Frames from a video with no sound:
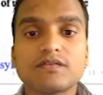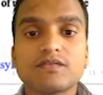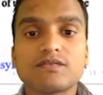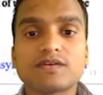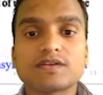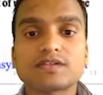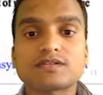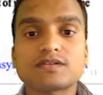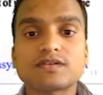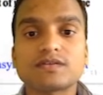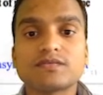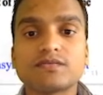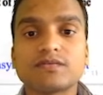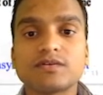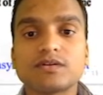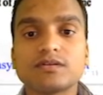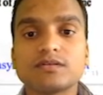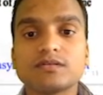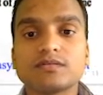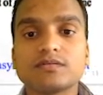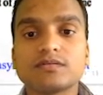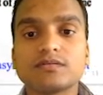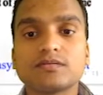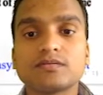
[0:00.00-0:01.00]
first of
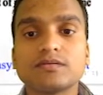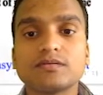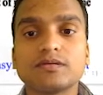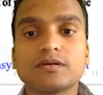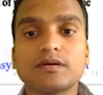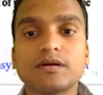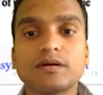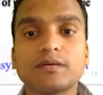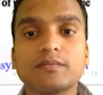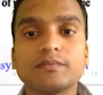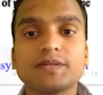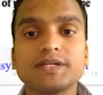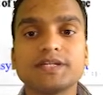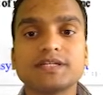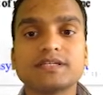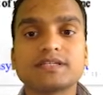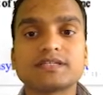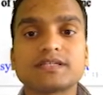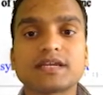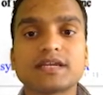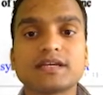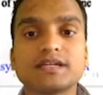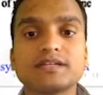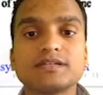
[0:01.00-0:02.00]
all we
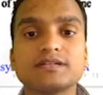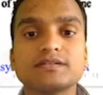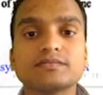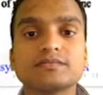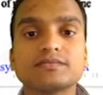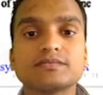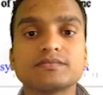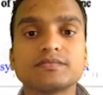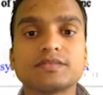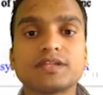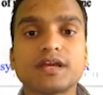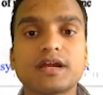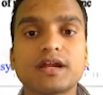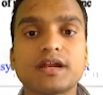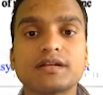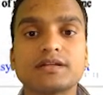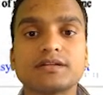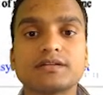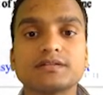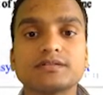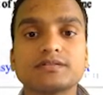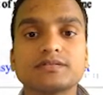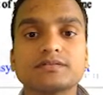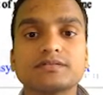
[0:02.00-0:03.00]
decide
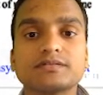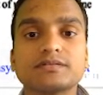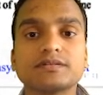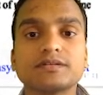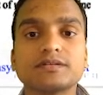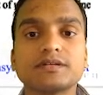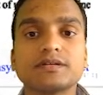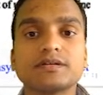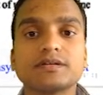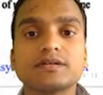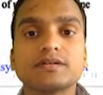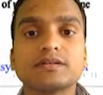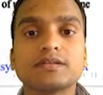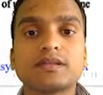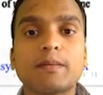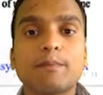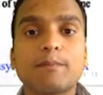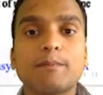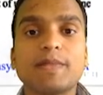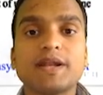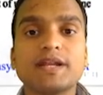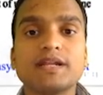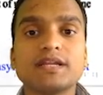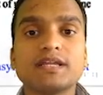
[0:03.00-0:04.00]
that the
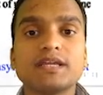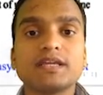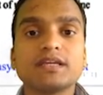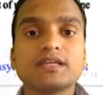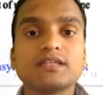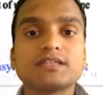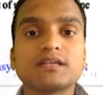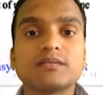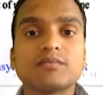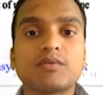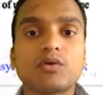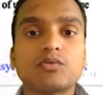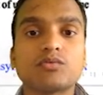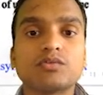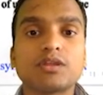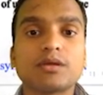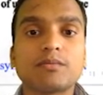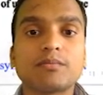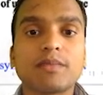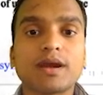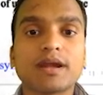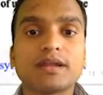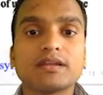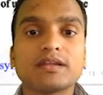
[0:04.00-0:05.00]
bending is about
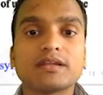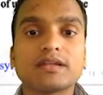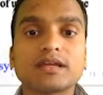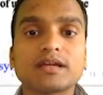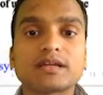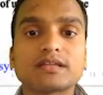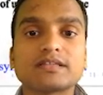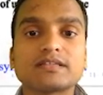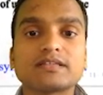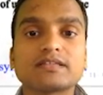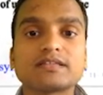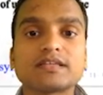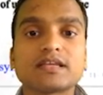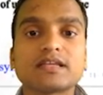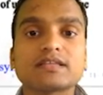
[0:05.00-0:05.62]
the minor axis,